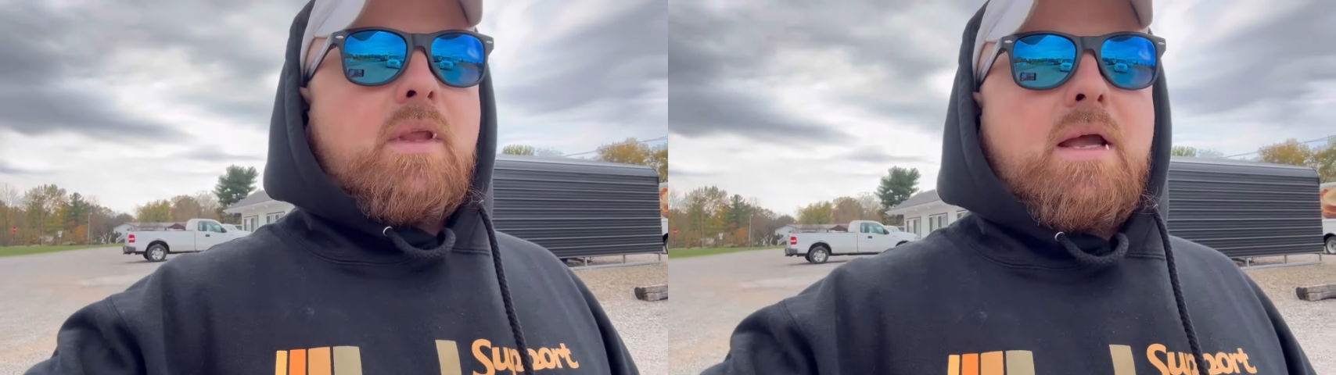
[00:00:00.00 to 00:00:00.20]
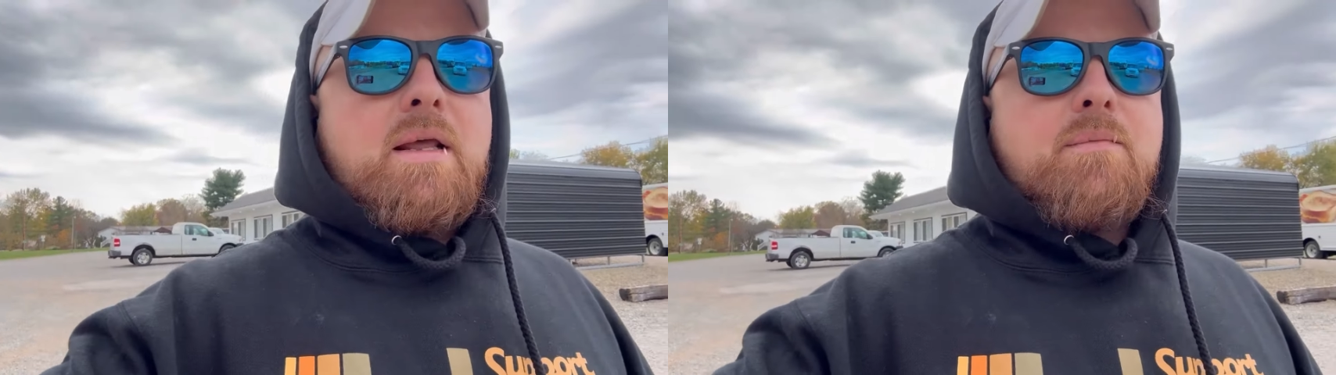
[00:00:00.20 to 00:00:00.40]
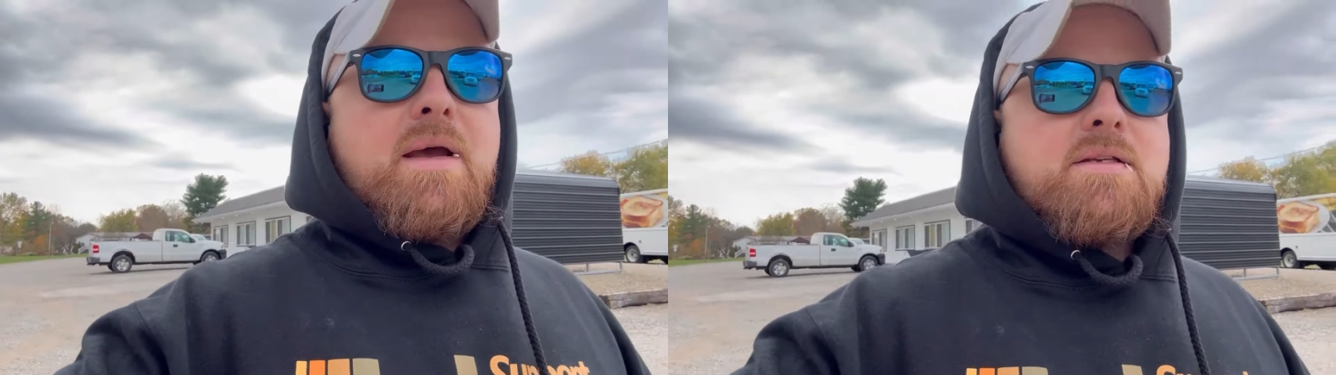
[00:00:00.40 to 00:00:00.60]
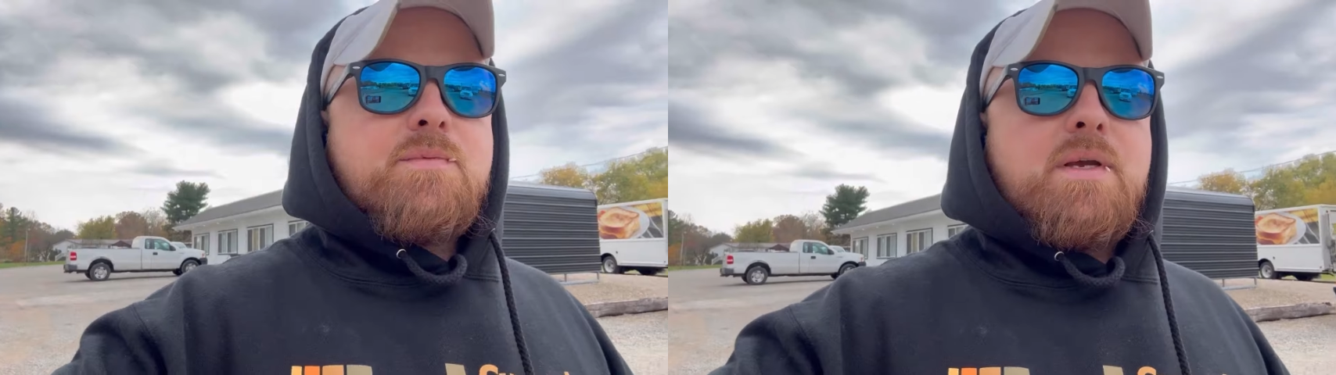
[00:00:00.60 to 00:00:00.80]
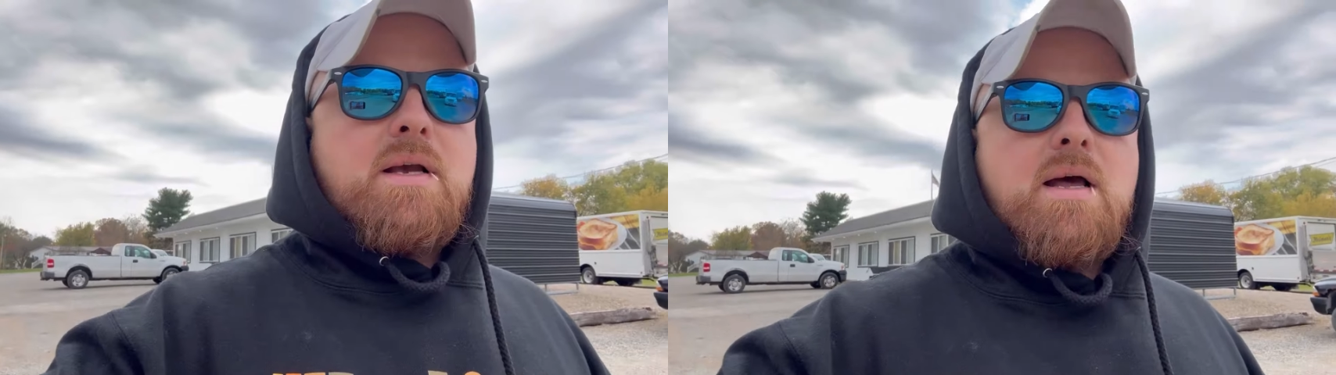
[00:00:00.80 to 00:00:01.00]
and it makes
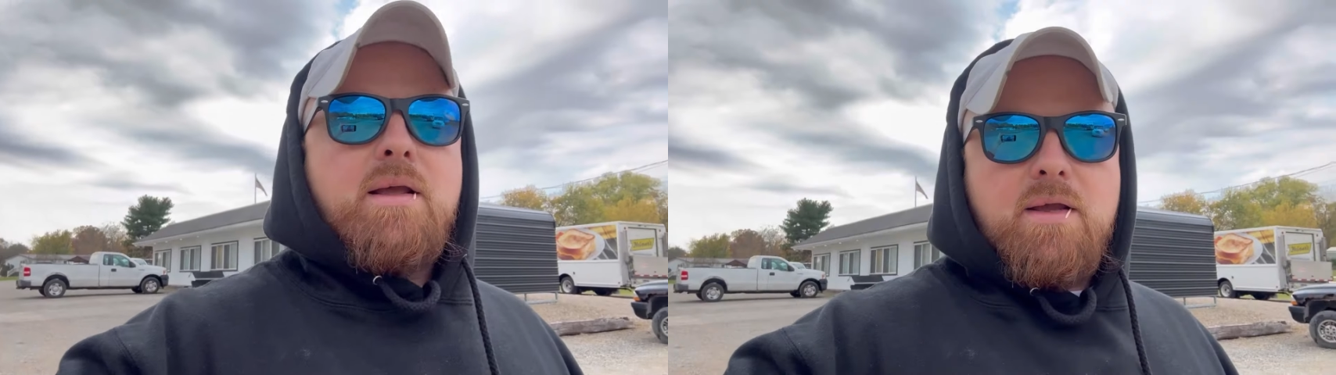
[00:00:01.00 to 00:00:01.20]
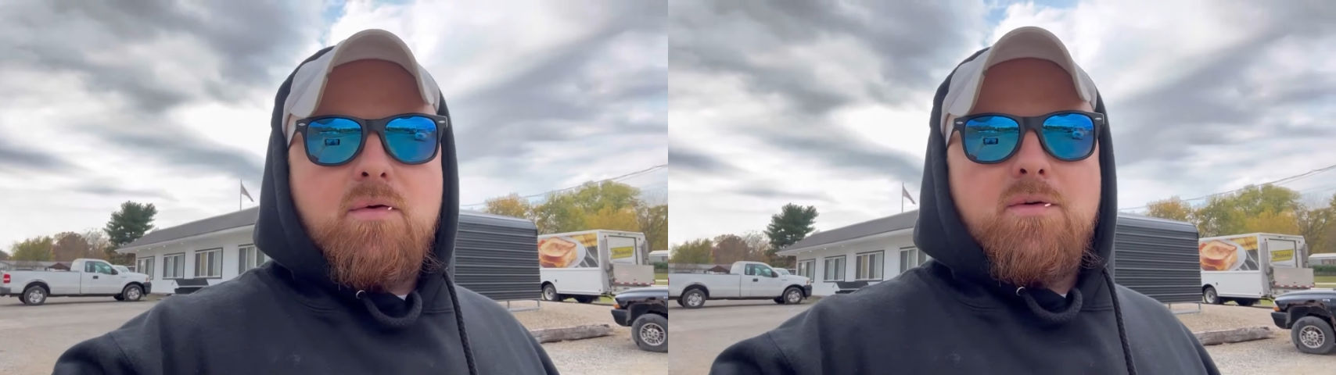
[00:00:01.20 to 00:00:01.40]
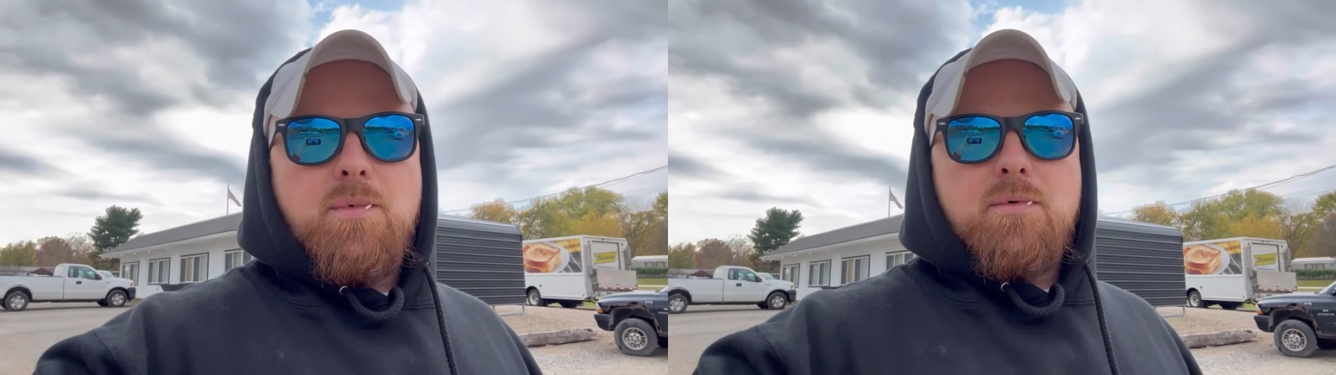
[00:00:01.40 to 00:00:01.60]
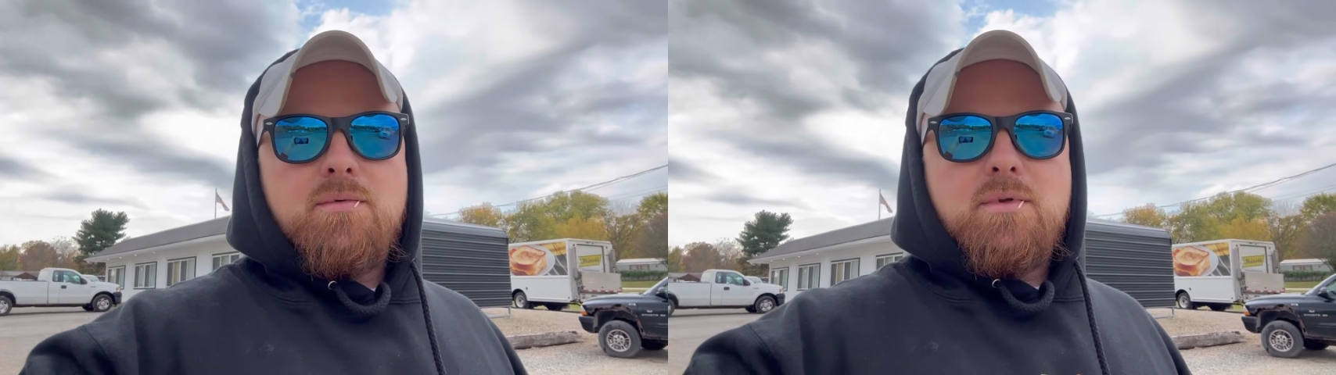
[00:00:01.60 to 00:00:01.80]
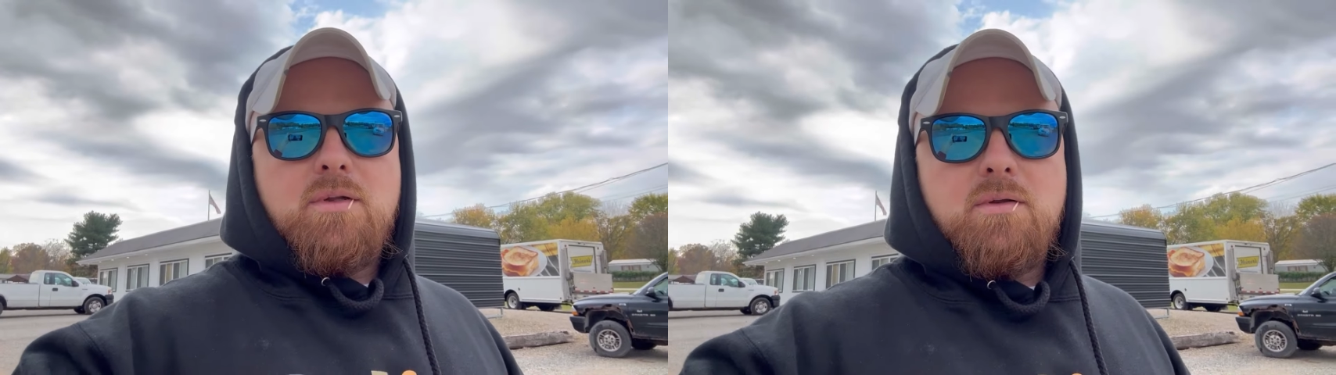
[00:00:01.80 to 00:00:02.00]
me kind of irritable
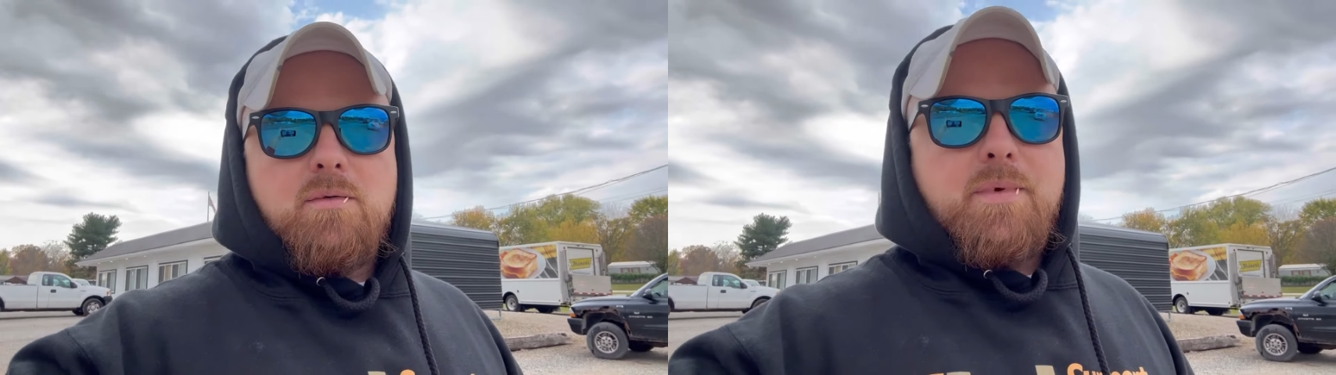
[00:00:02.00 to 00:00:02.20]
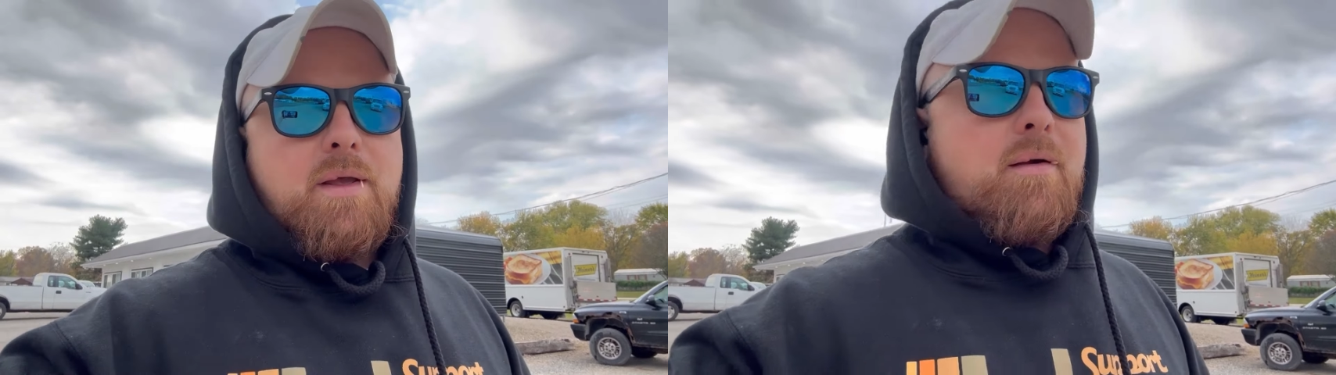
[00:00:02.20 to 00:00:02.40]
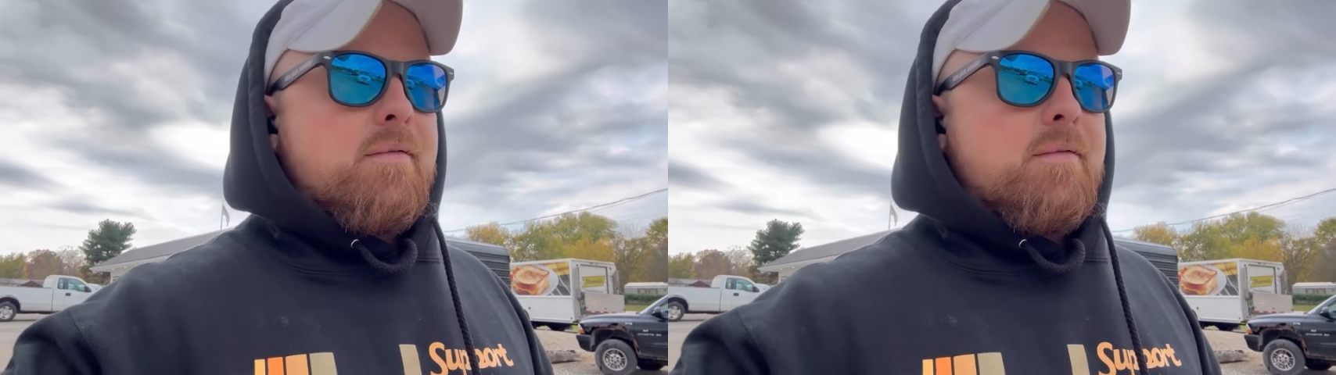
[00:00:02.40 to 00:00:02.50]
a little bit.